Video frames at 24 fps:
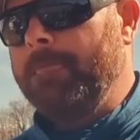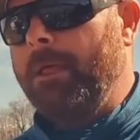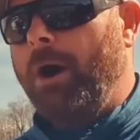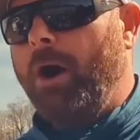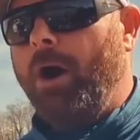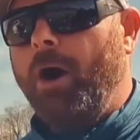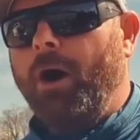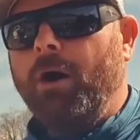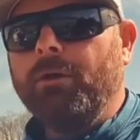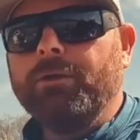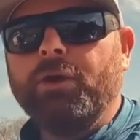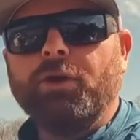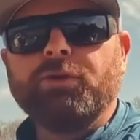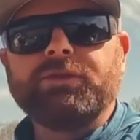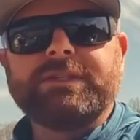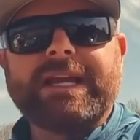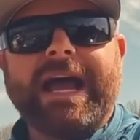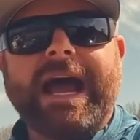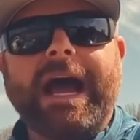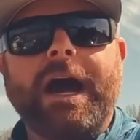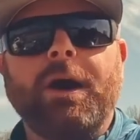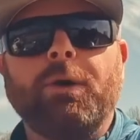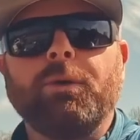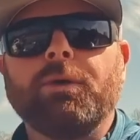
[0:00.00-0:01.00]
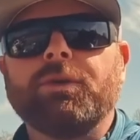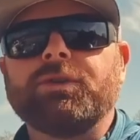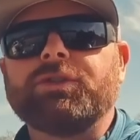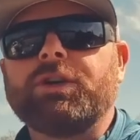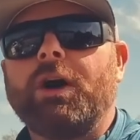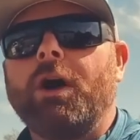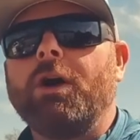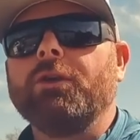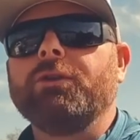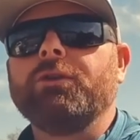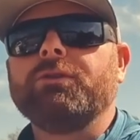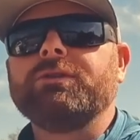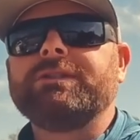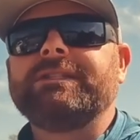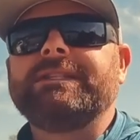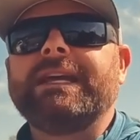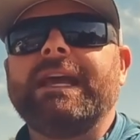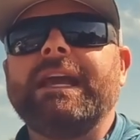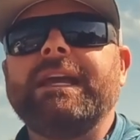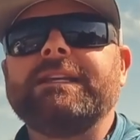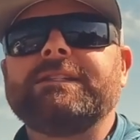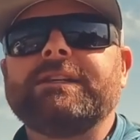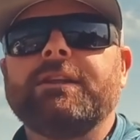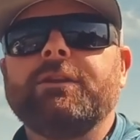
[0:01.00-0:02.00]
all those hours, all those
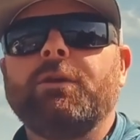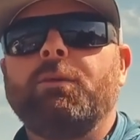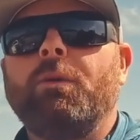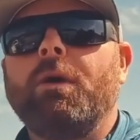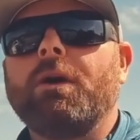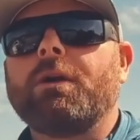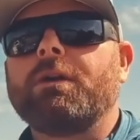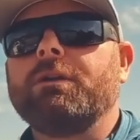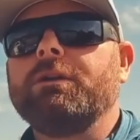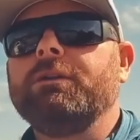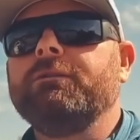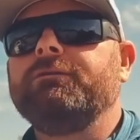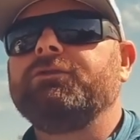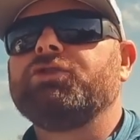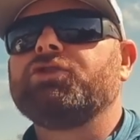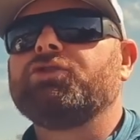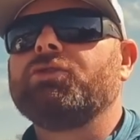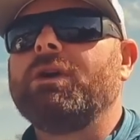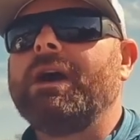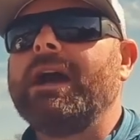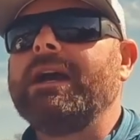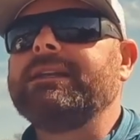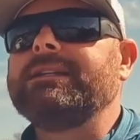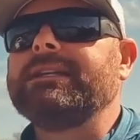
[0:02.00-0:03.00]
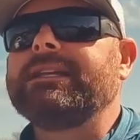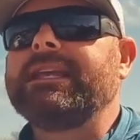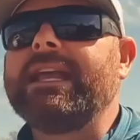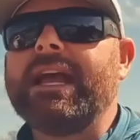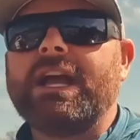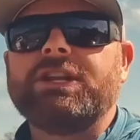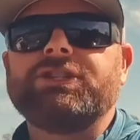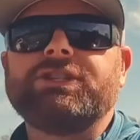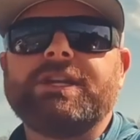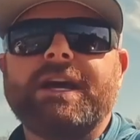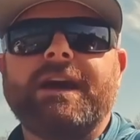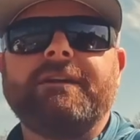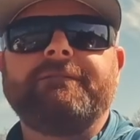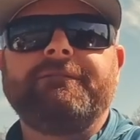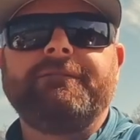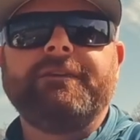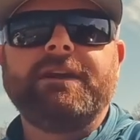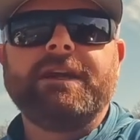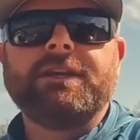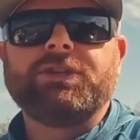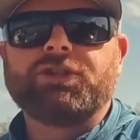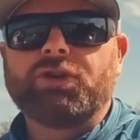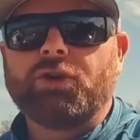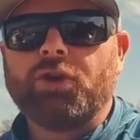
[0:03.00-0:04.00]
days on the water, you've tried to catch that
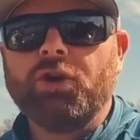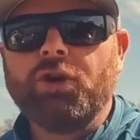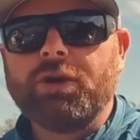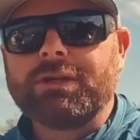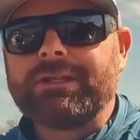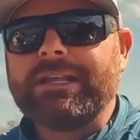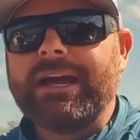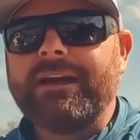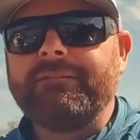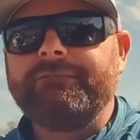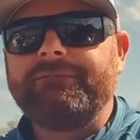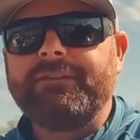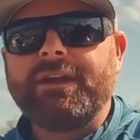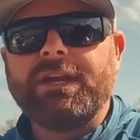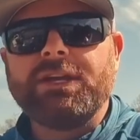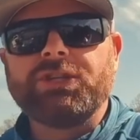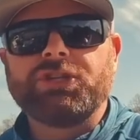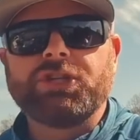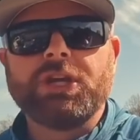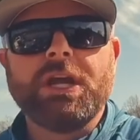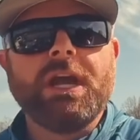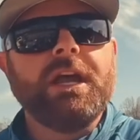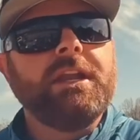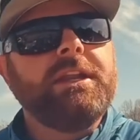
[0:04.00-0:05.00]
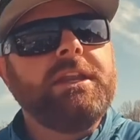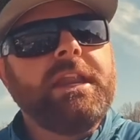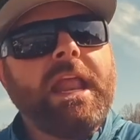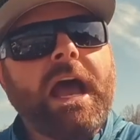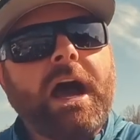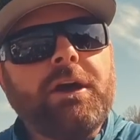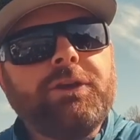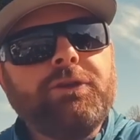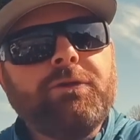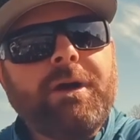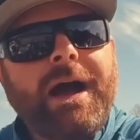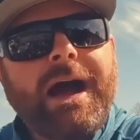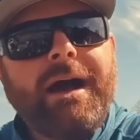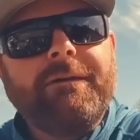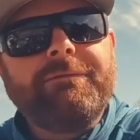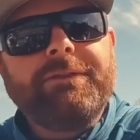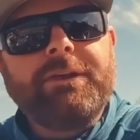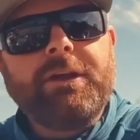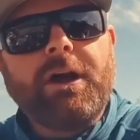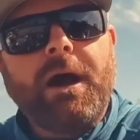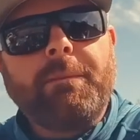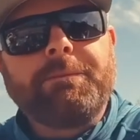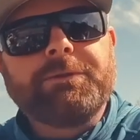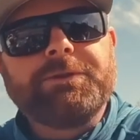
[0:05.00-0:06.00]
fish or hook that fish. Now you have
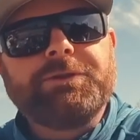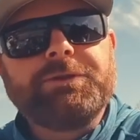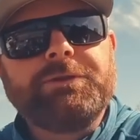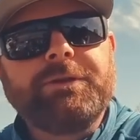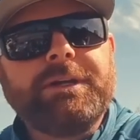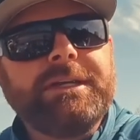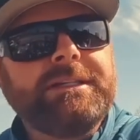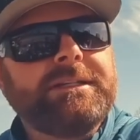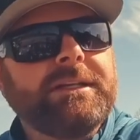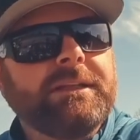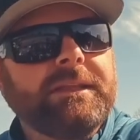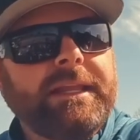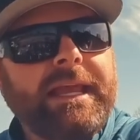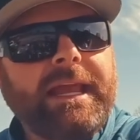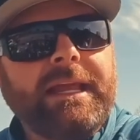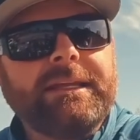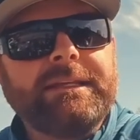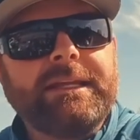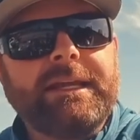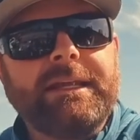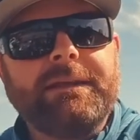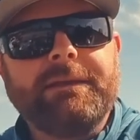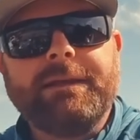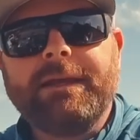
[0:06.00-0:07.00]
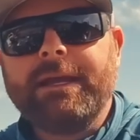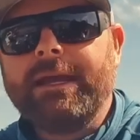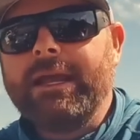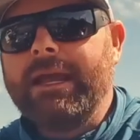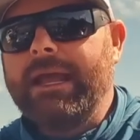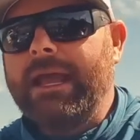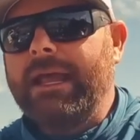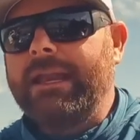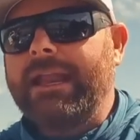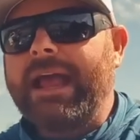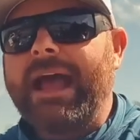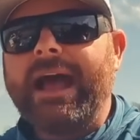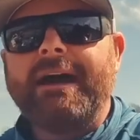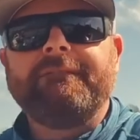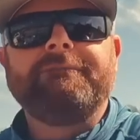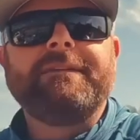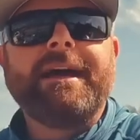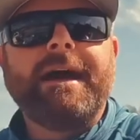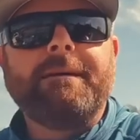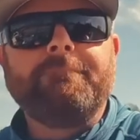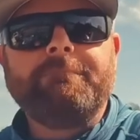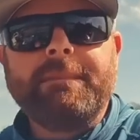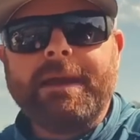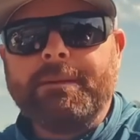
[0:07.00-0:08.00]
the opportunity to land it and have
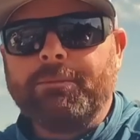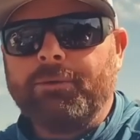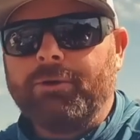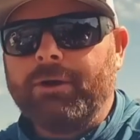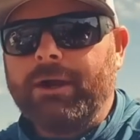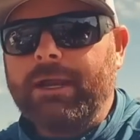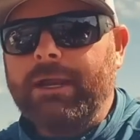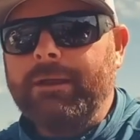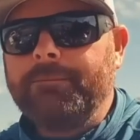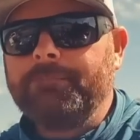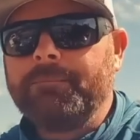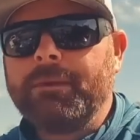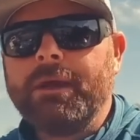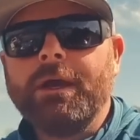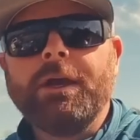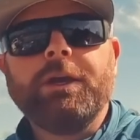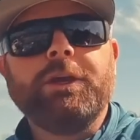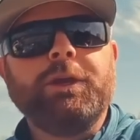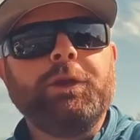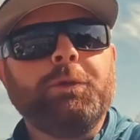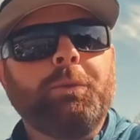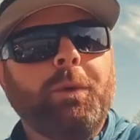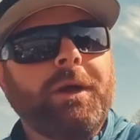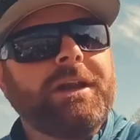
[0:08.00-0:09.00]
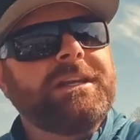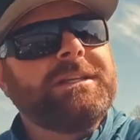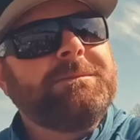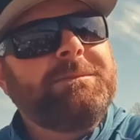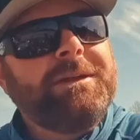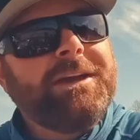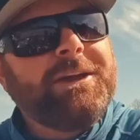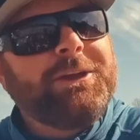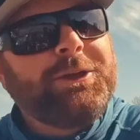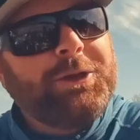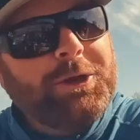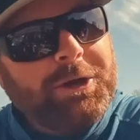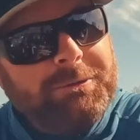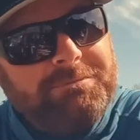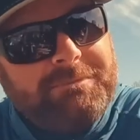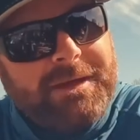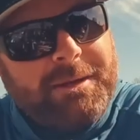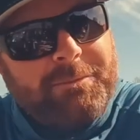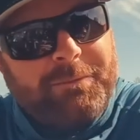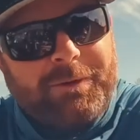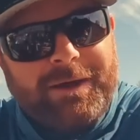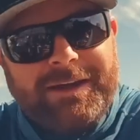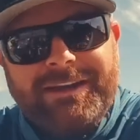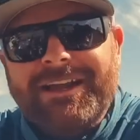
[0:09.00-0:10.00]
that memory. You want it to be a good
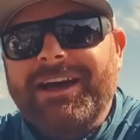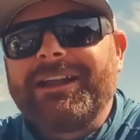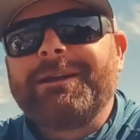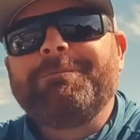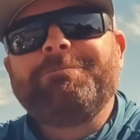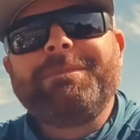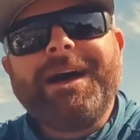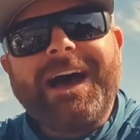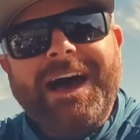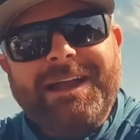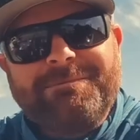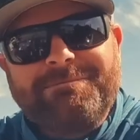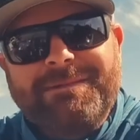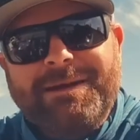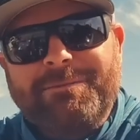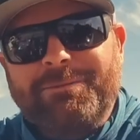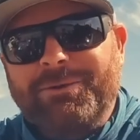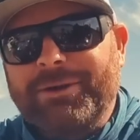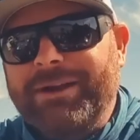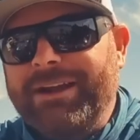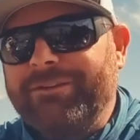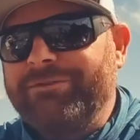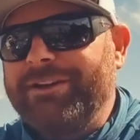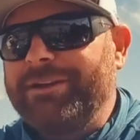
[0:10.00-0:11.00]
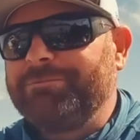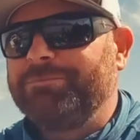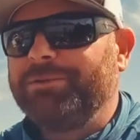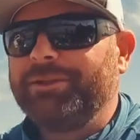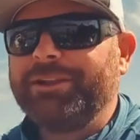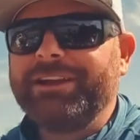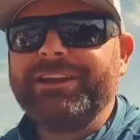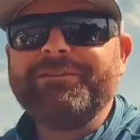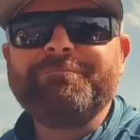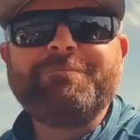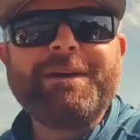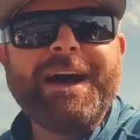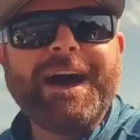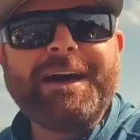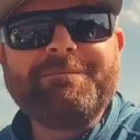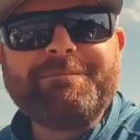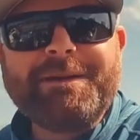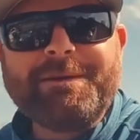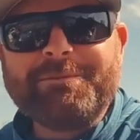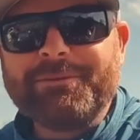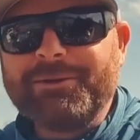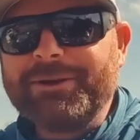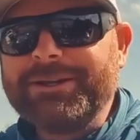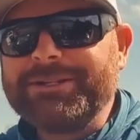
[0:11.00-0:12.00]
memory, not a bad memory. I've had plenty of bad
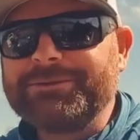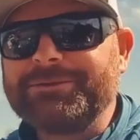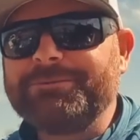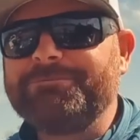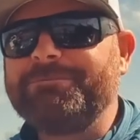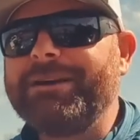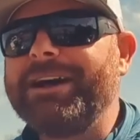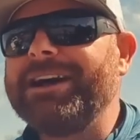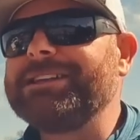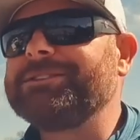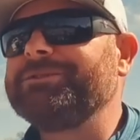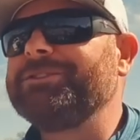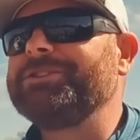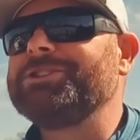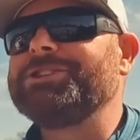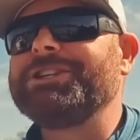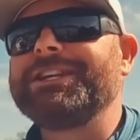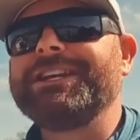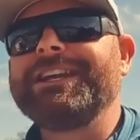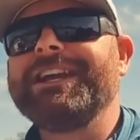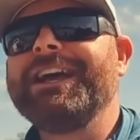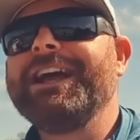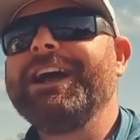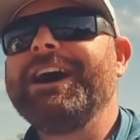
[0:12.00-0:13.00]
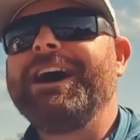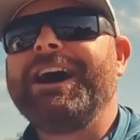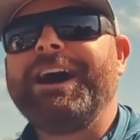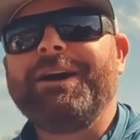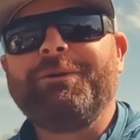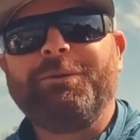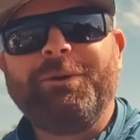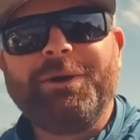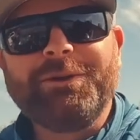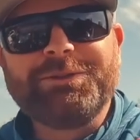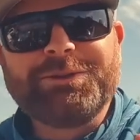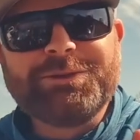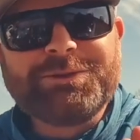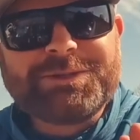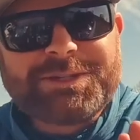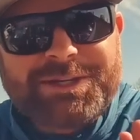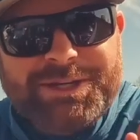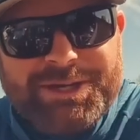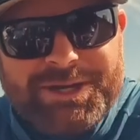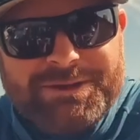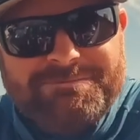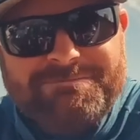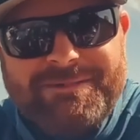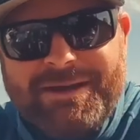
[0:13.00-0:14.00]
memories with bass fishing. I want those
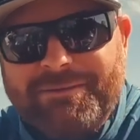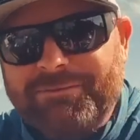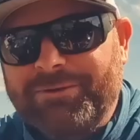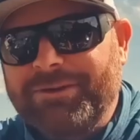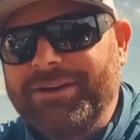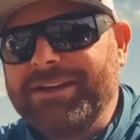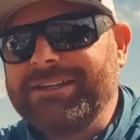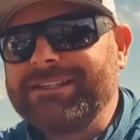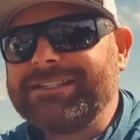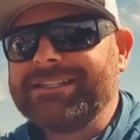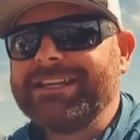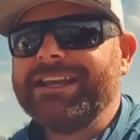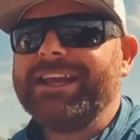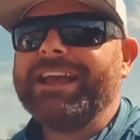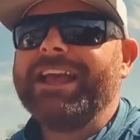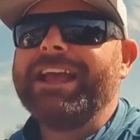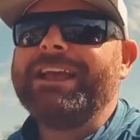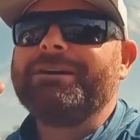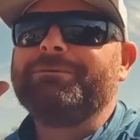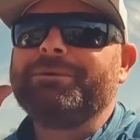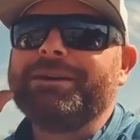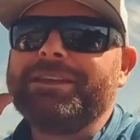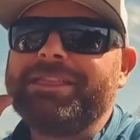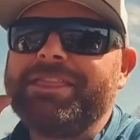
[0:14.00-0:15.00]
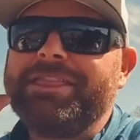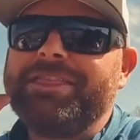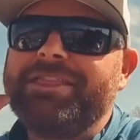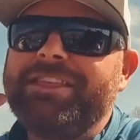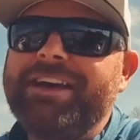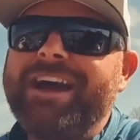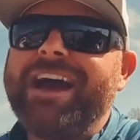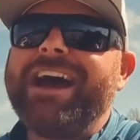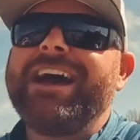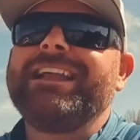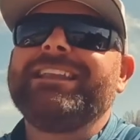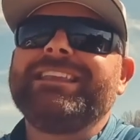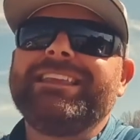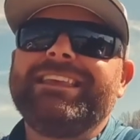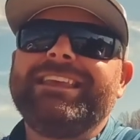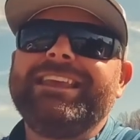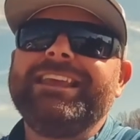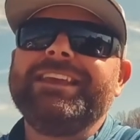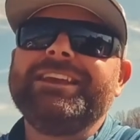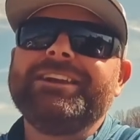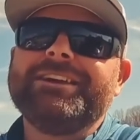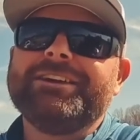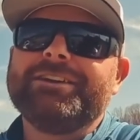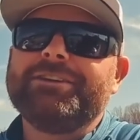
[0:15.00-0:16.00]
good memories. And with that
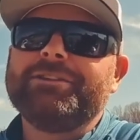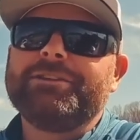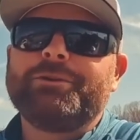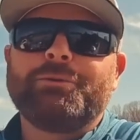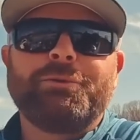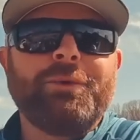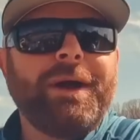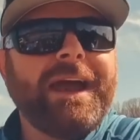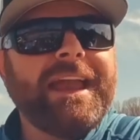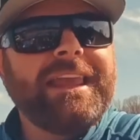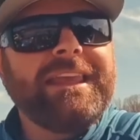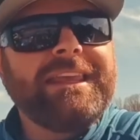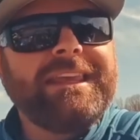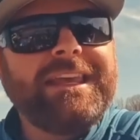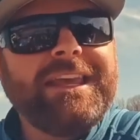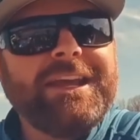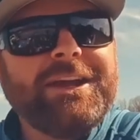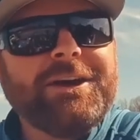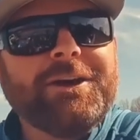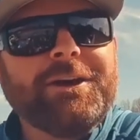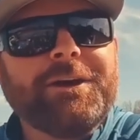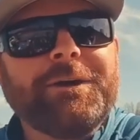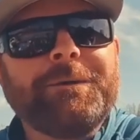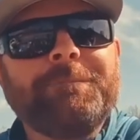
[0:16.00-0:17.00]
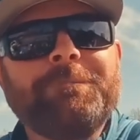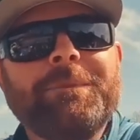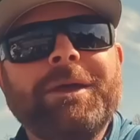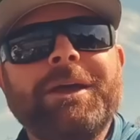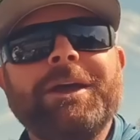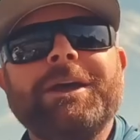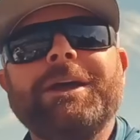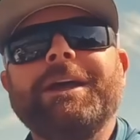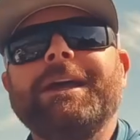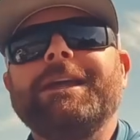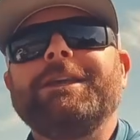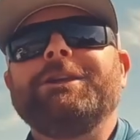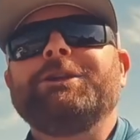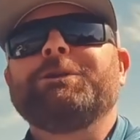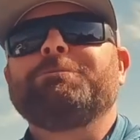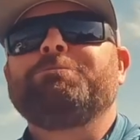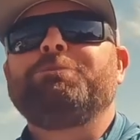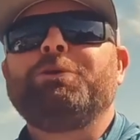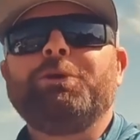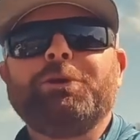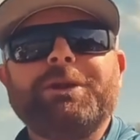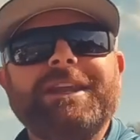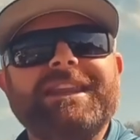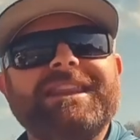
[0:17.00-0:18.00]
gear, the right gear, you're
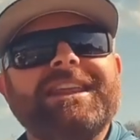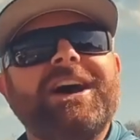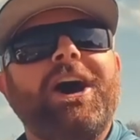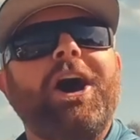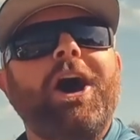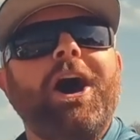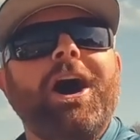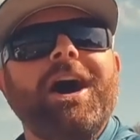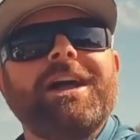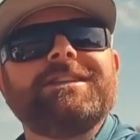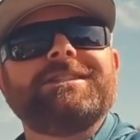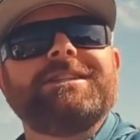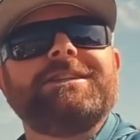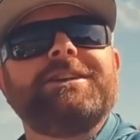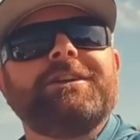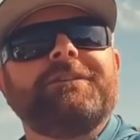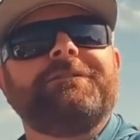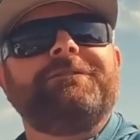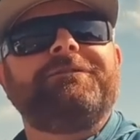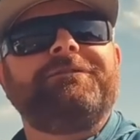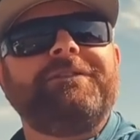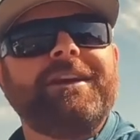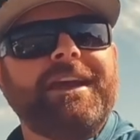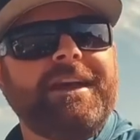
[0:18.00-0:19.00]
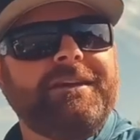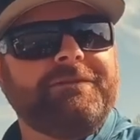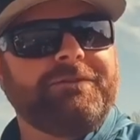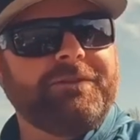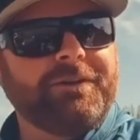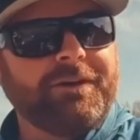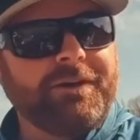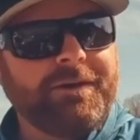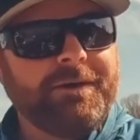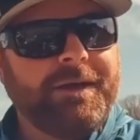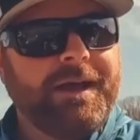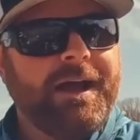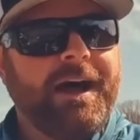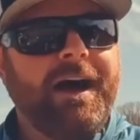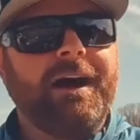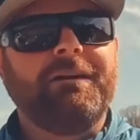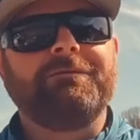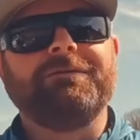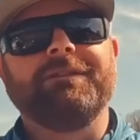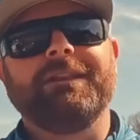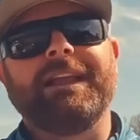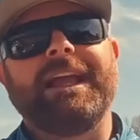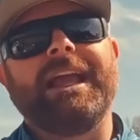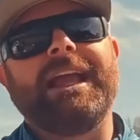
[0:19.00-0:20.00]
putting the odds in your favor
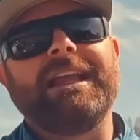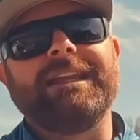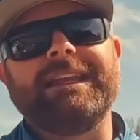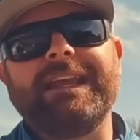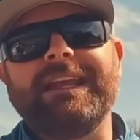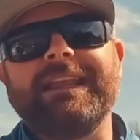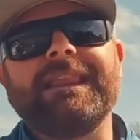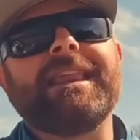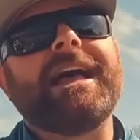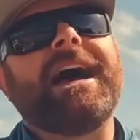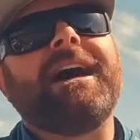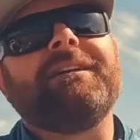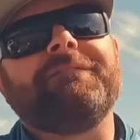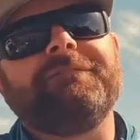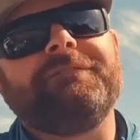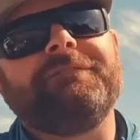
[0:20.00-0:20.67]
of landing that